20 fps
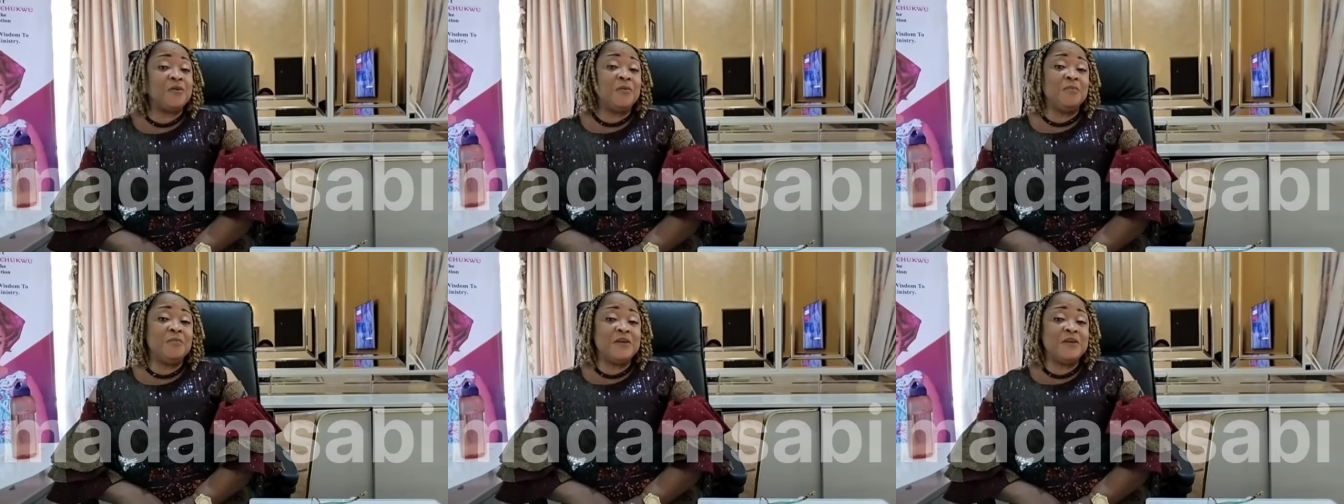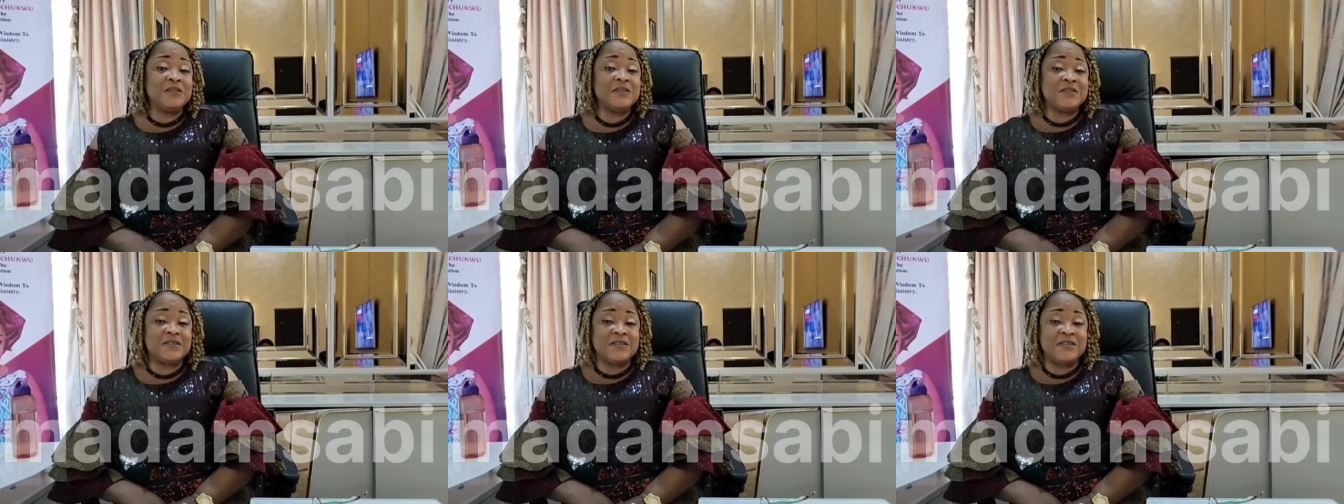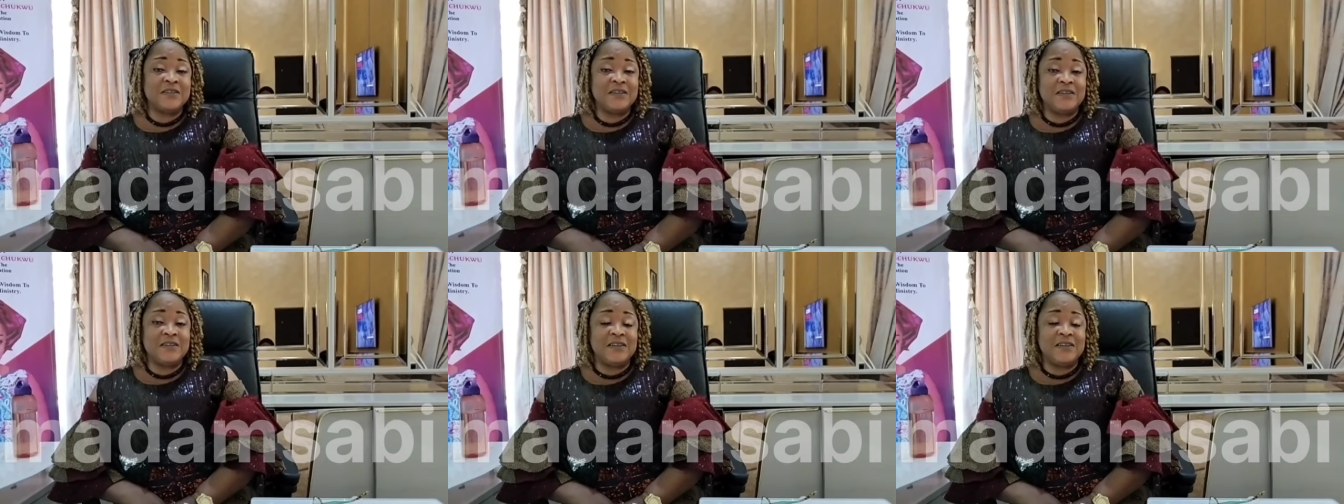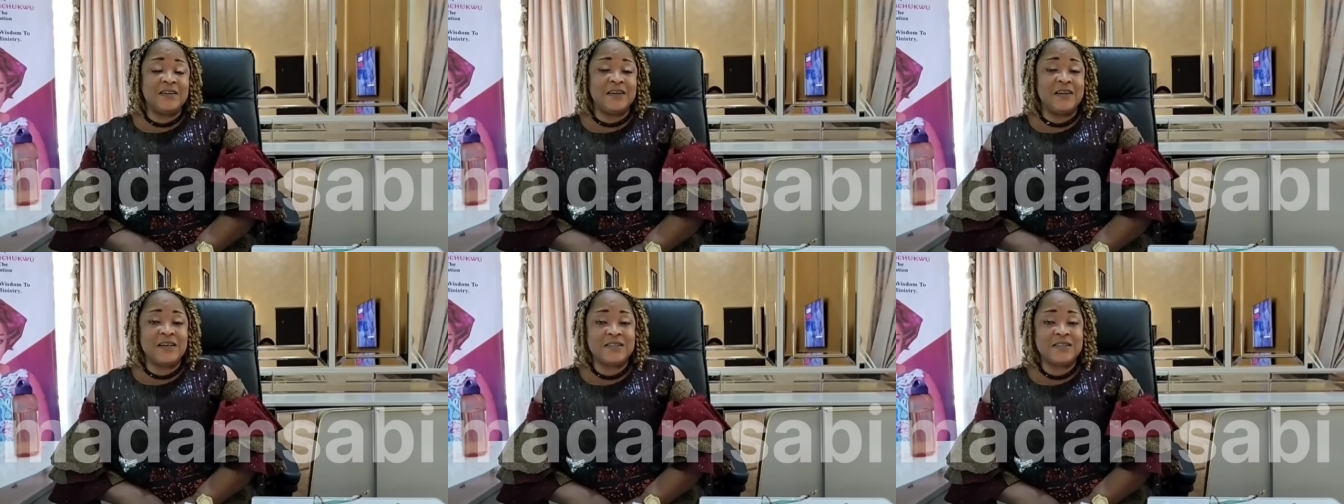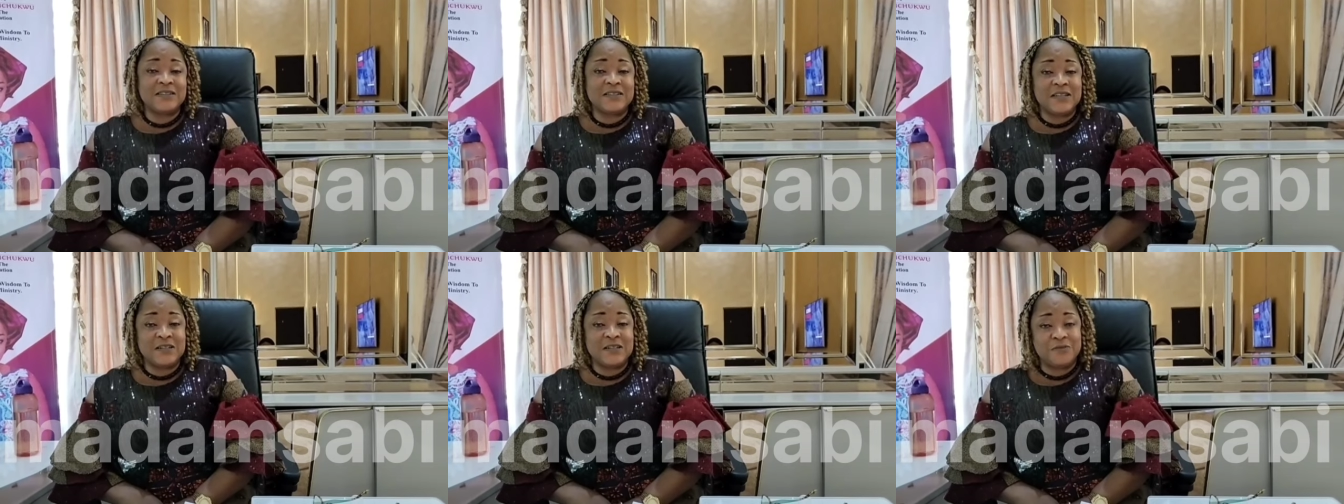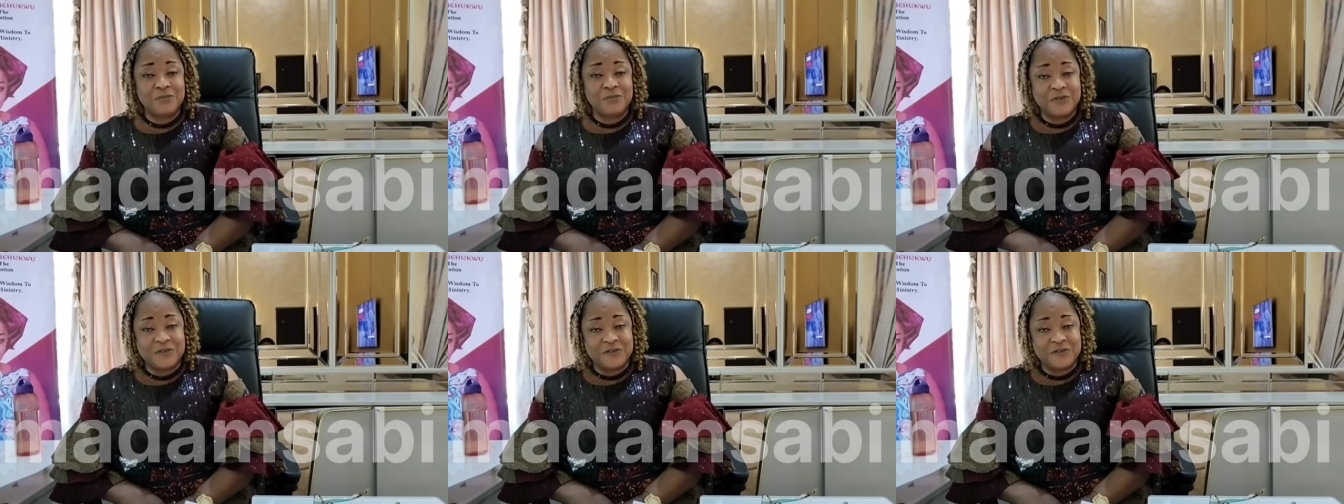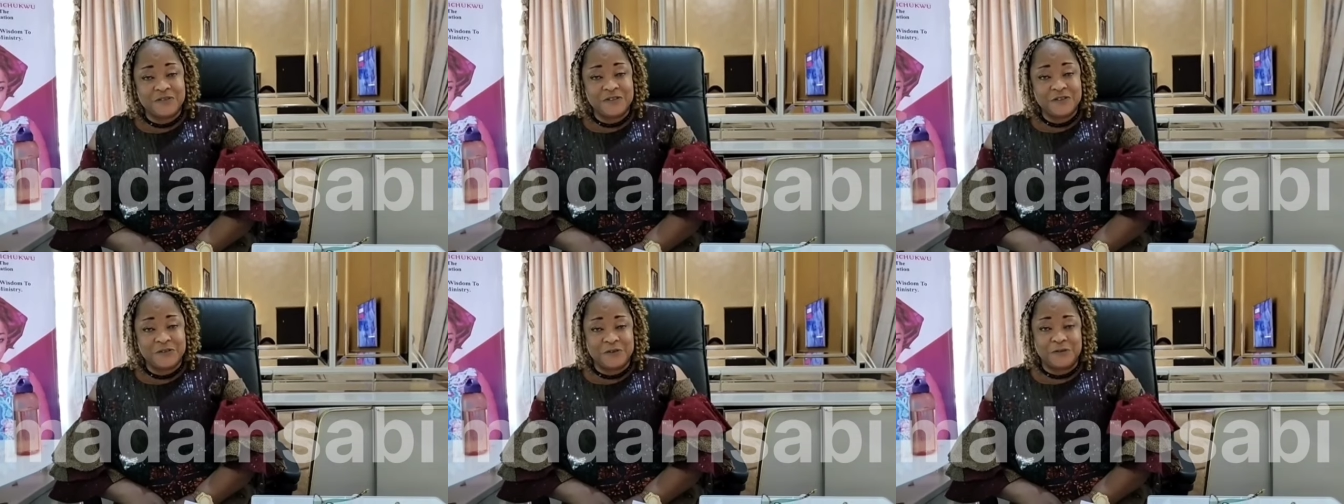commenced in the last
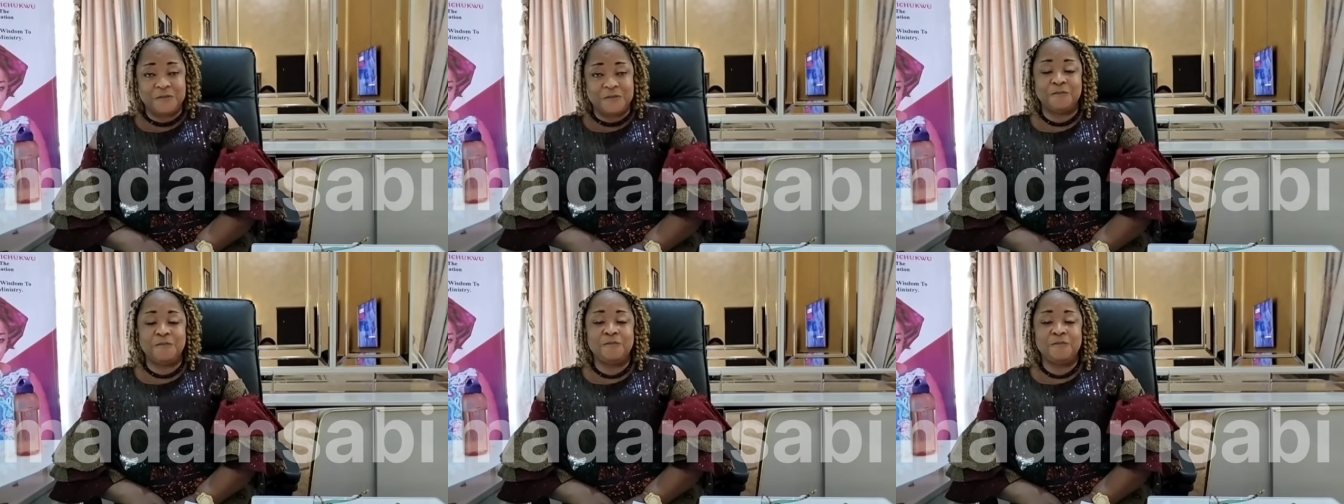administration.